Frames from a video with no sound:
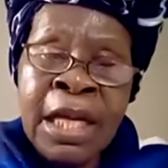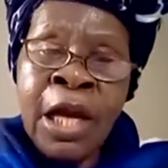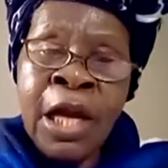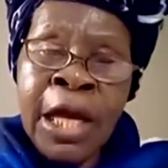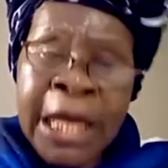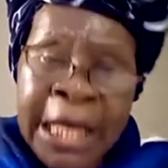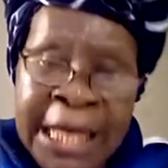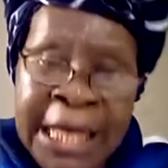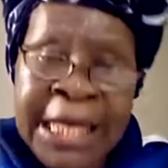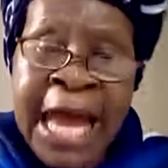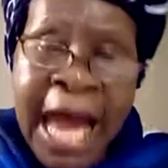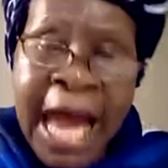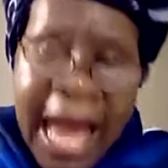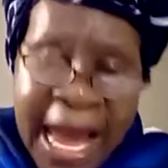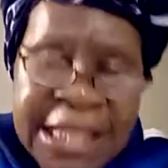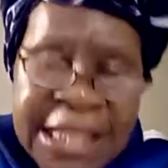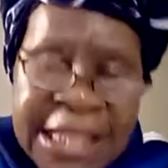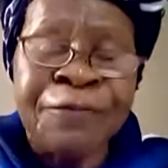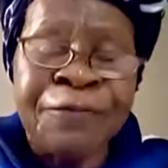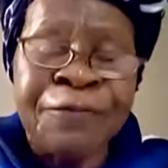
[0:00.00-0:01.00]
in
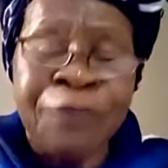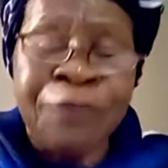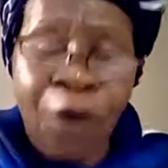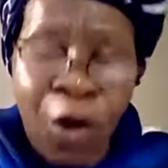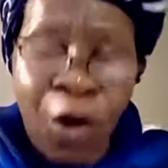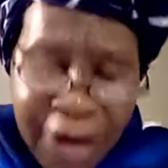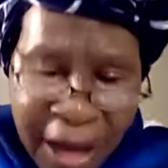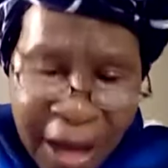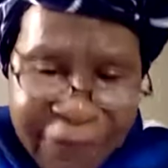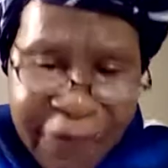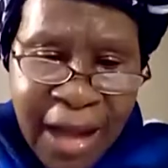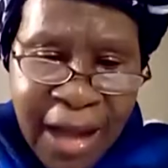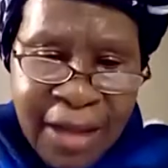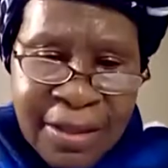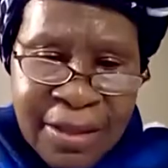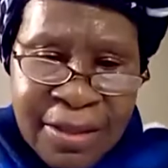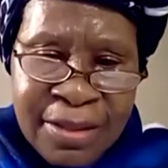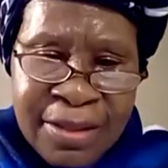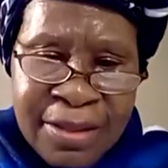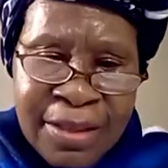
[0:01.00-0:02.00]
us forever.
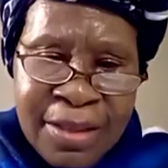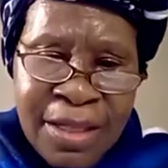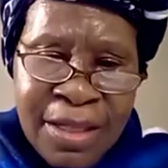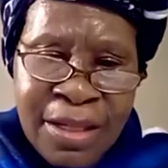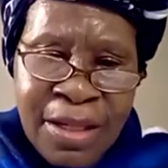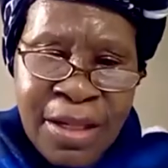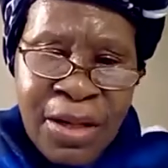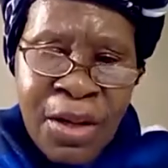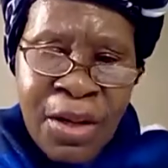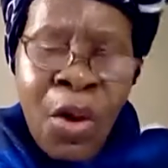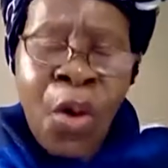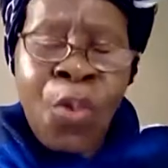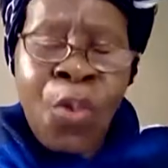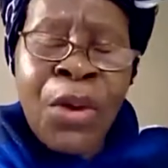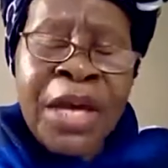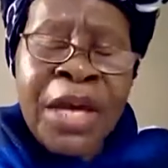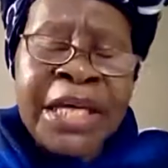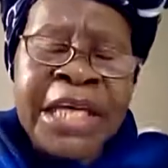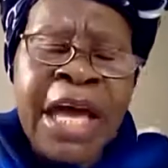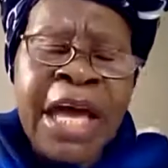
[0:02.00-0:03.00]

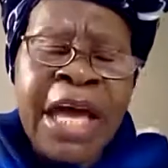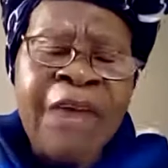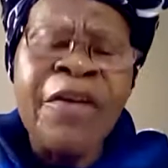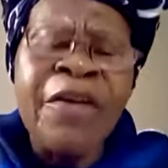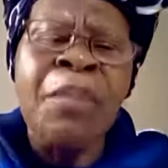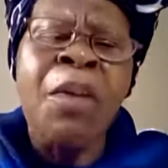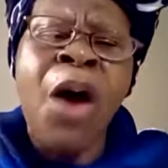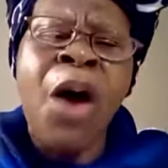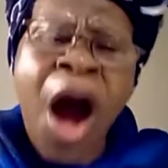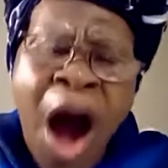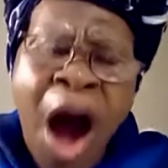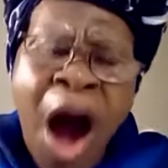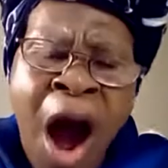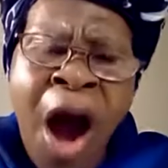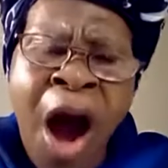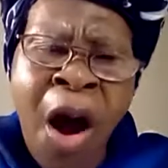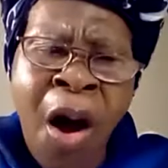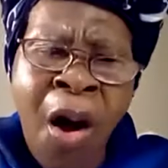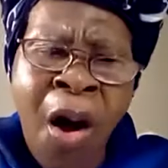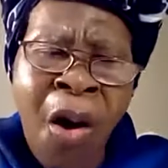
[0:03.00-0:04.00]
We give him
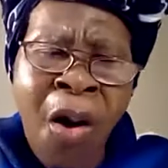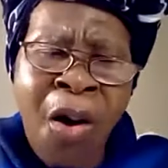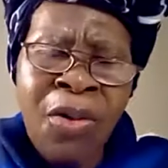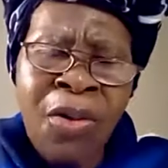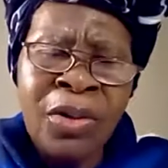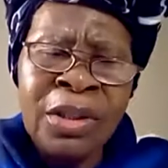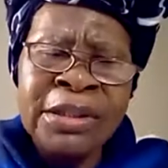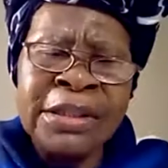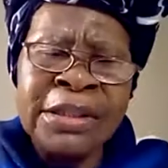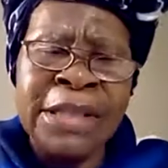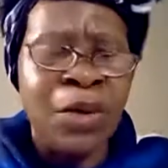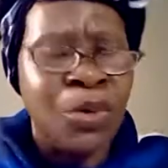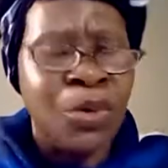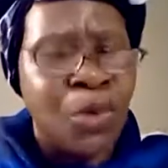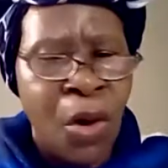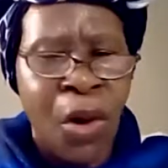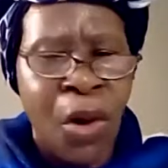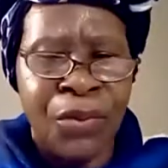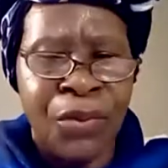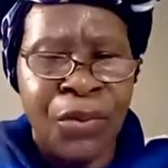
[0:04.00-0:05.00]
all the
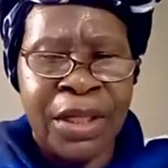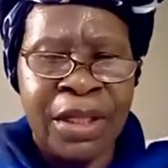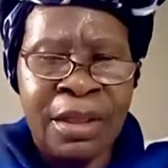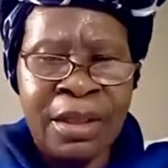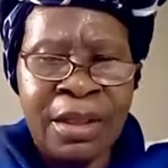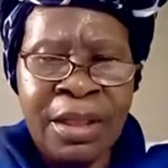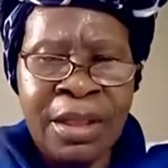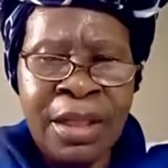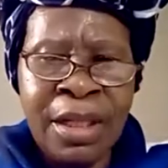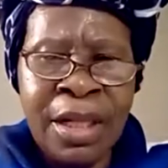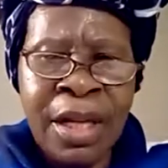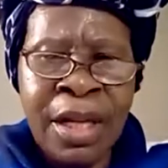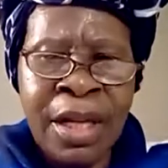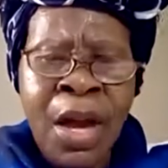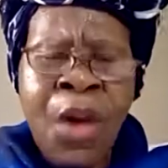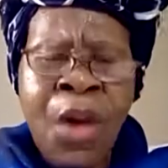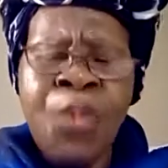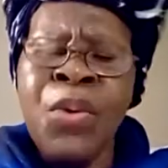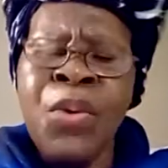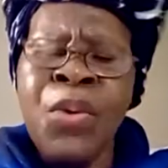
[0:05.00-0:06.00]
glory.
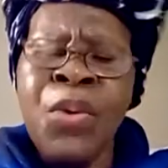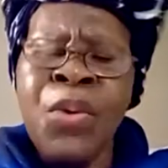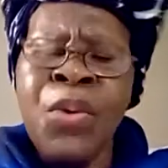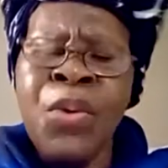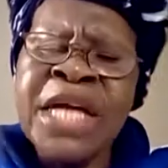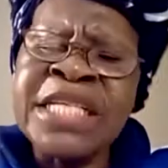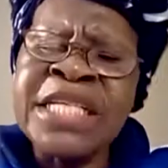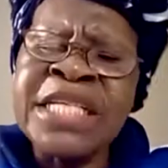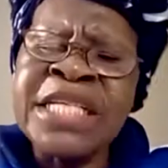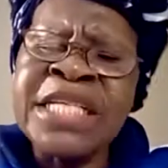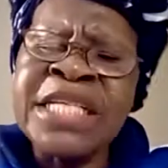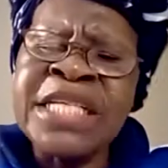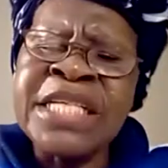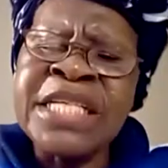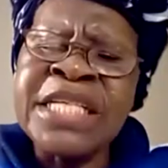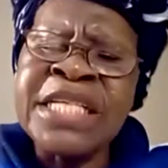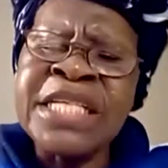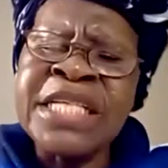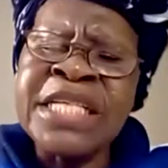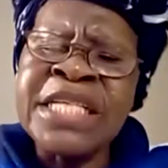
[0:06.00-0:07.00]
We thank
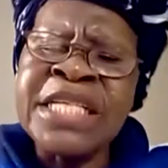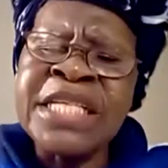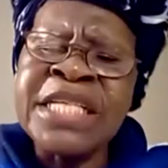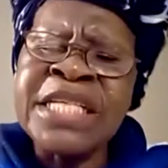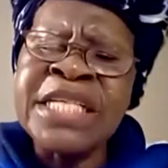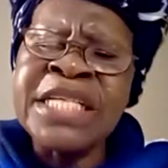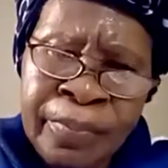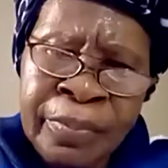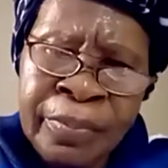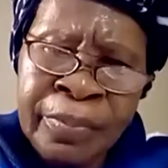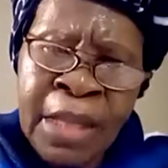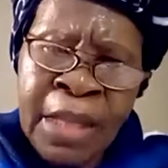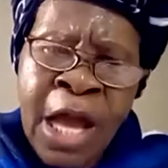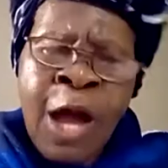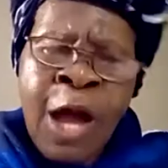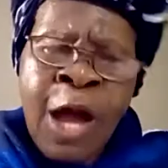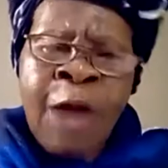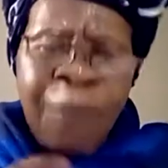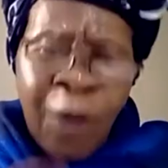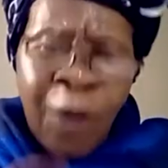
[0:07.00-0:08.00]
him
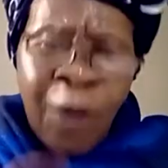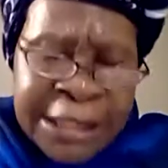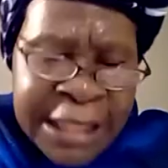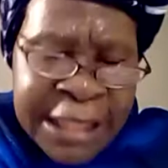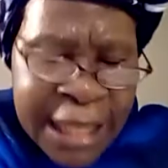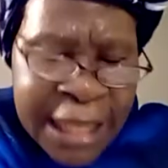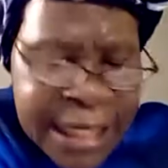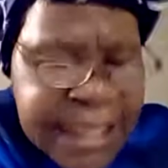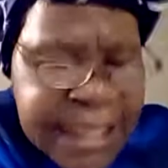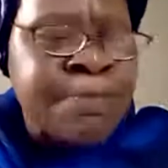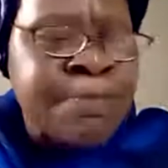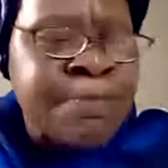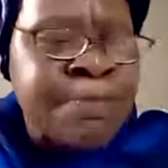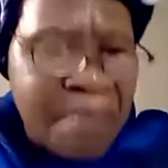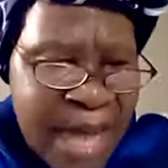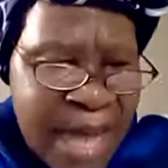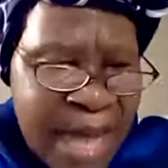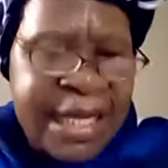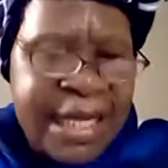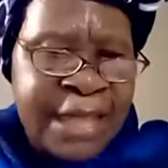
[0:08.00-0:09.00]
for this
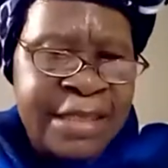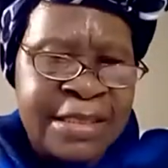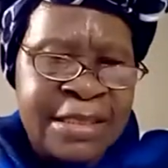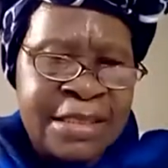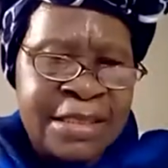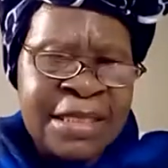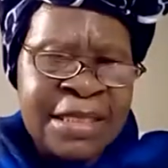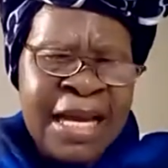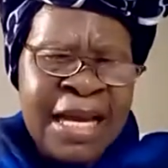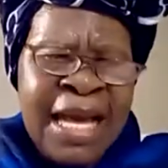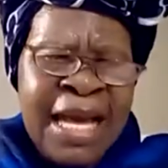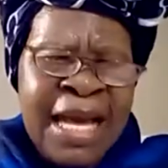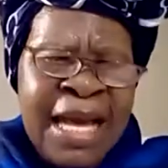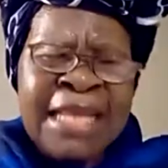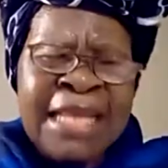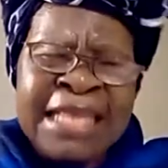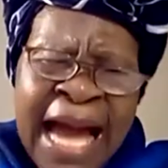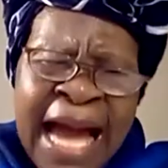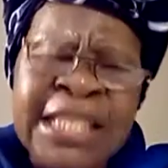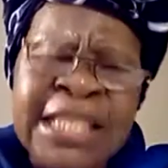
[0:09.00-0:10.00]
message that
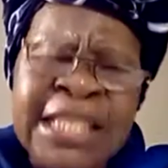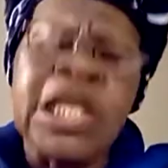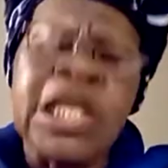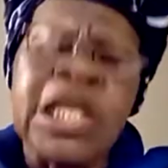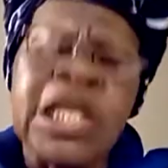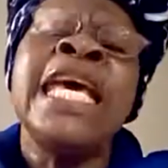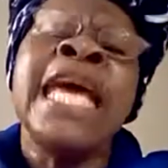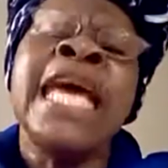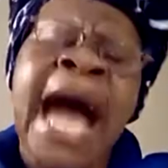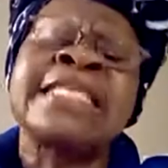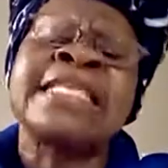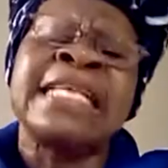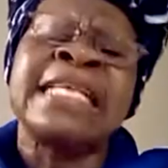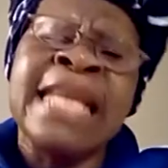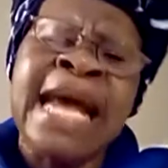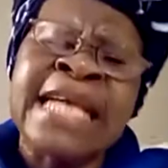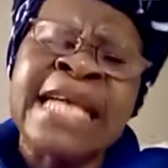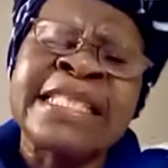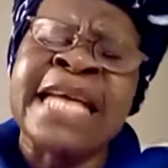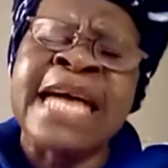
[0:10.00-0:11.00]
he has let
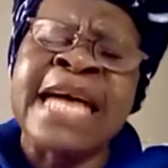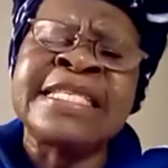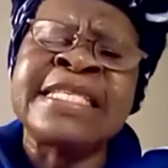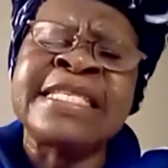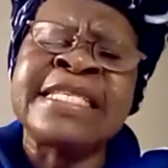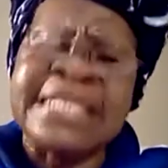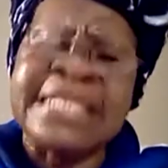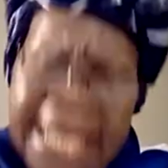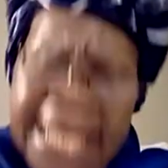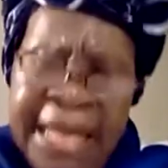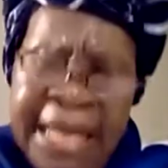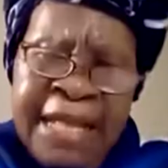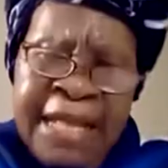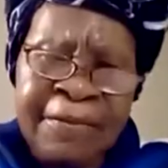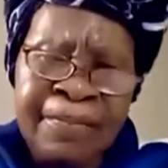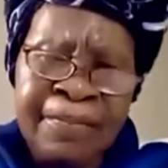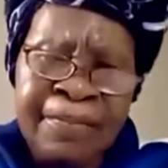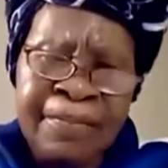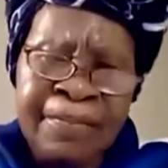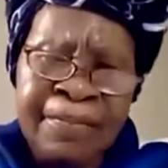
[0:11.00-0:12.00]
us see
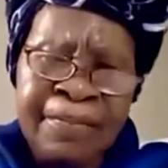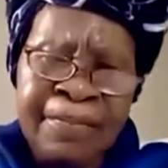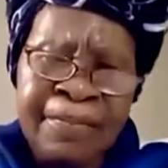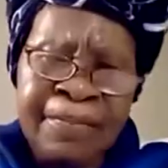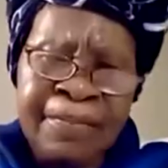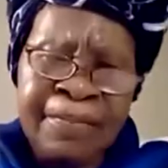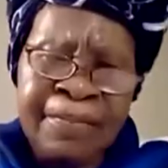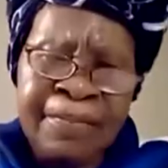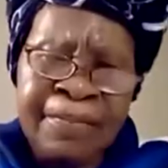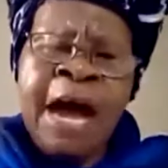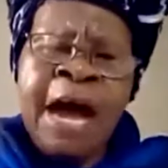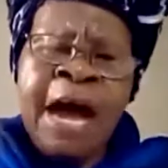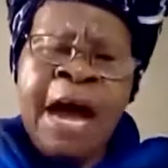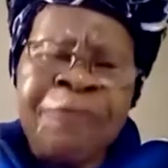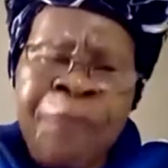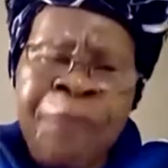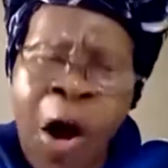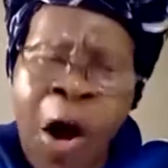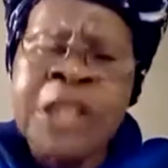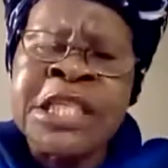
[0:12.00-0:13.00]
the
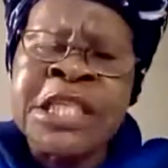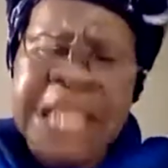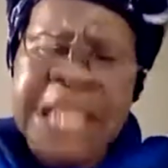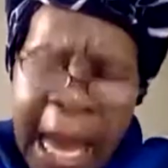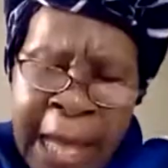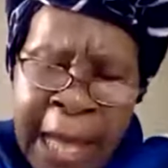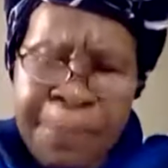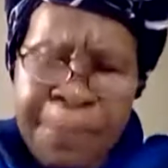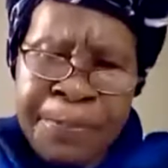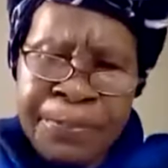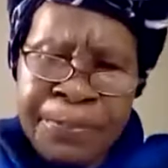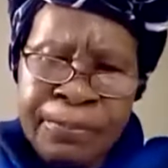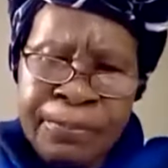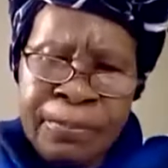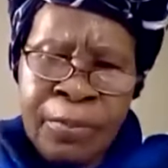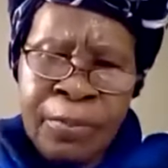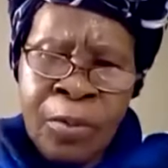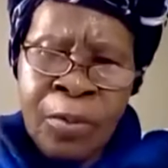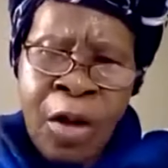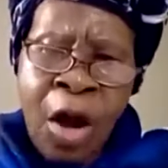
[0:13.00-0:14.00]
fourth time
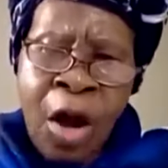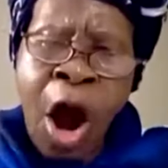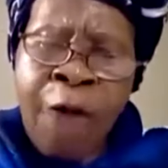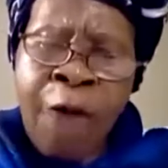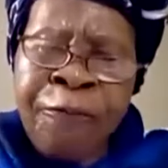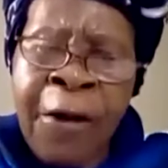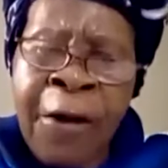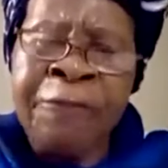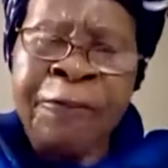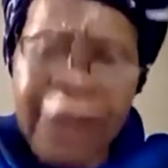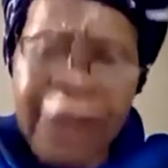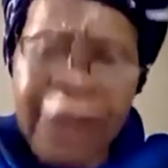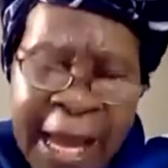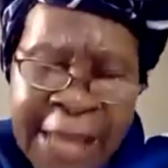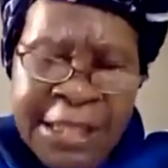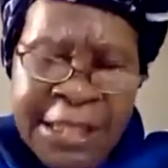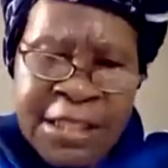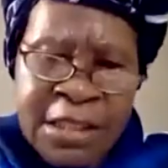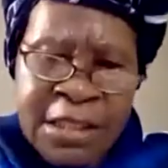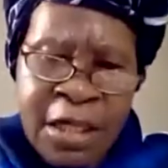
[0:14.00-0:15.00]
of a flesh
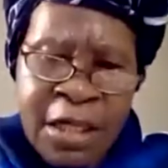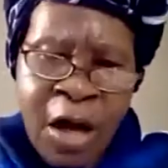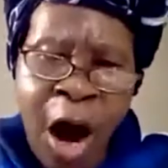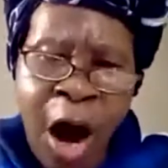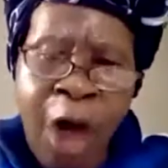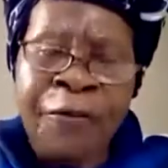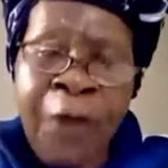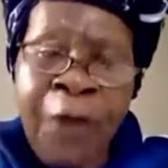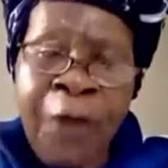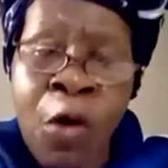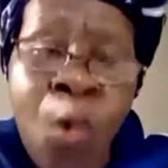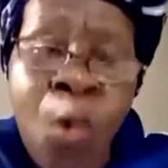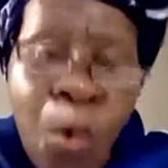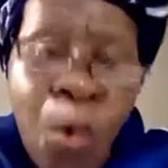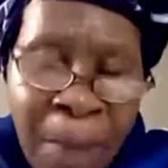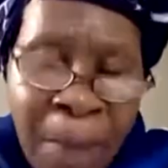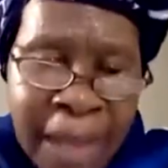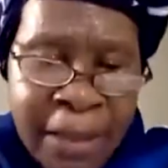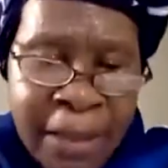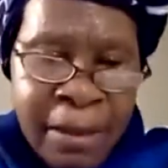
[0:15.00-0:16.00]
of a human,